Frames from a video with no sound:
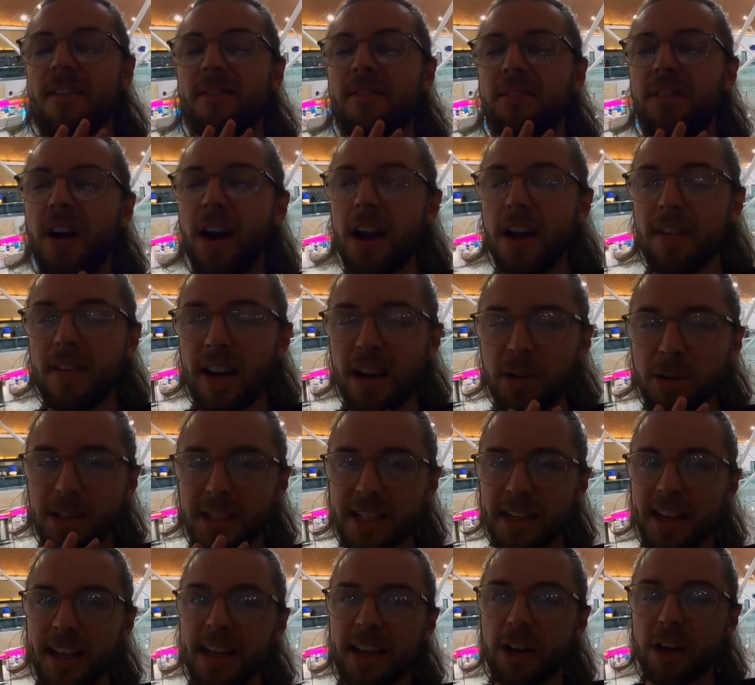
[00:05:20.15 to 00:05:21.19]
5-hour
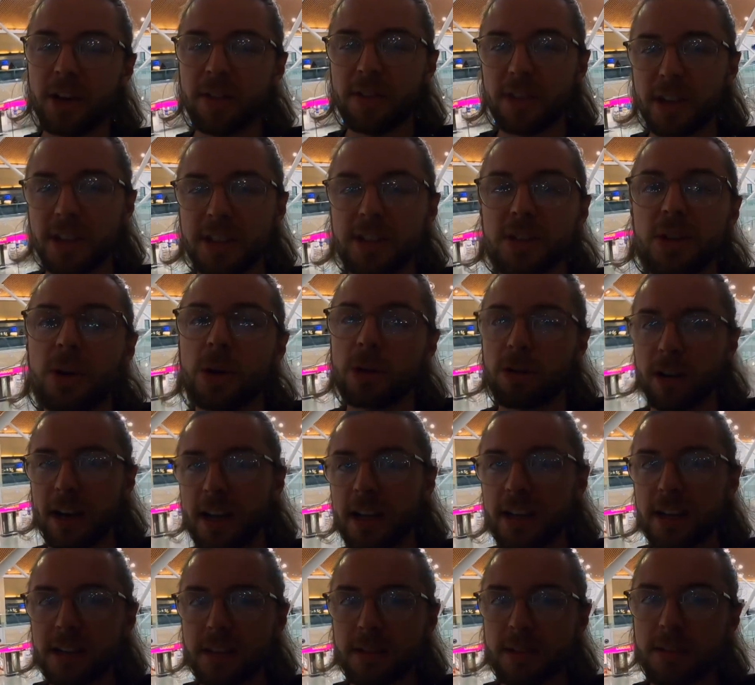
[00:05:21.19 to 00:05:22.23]
delay over, it's not
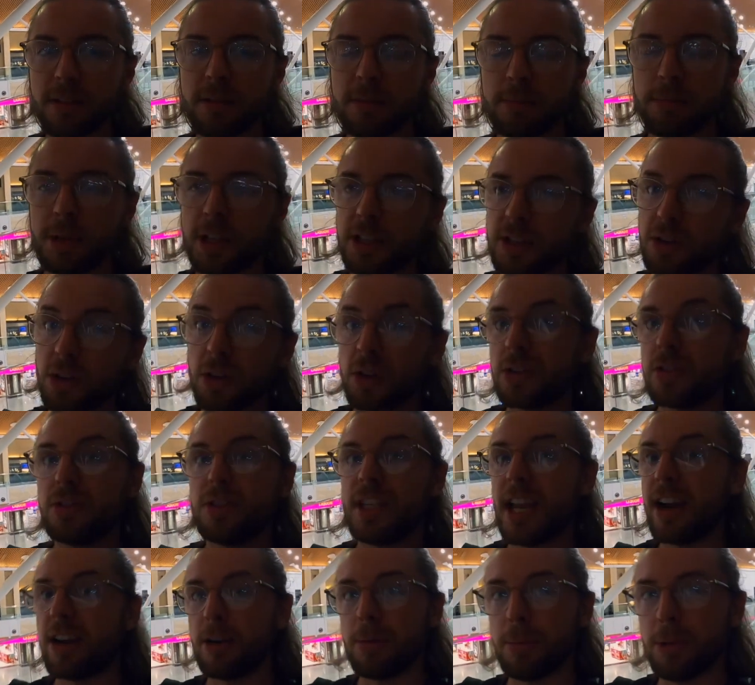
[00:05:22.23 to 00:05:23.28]
great, but it's not
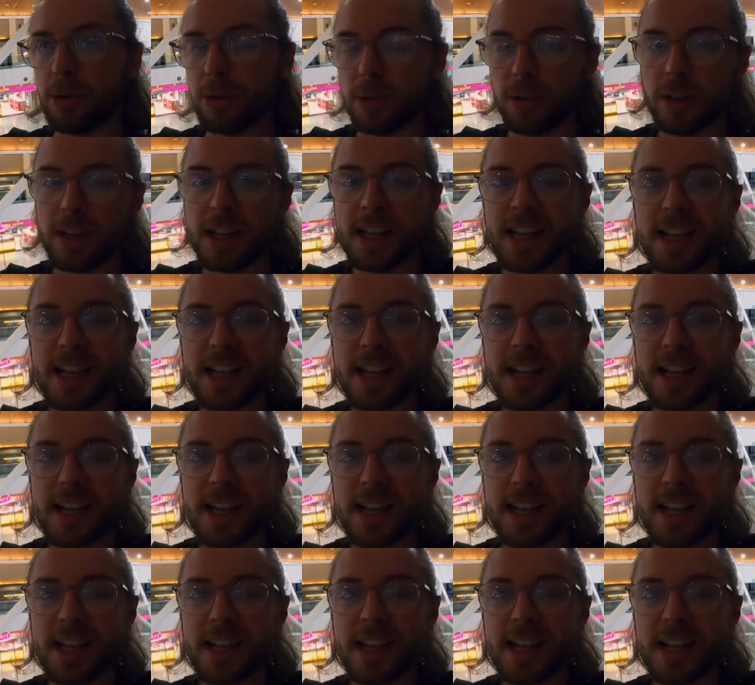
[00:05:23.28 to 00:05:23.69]
terrible.